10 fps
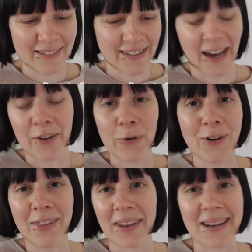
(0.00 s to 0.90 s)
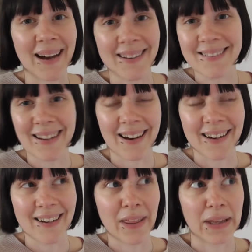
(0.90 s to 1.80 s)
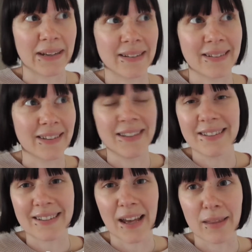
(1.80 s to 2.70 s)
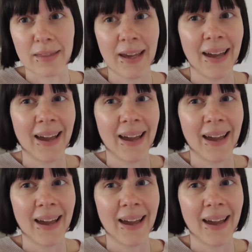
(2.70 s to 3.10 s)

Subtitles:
yeah, a girl that can't die, that sees death,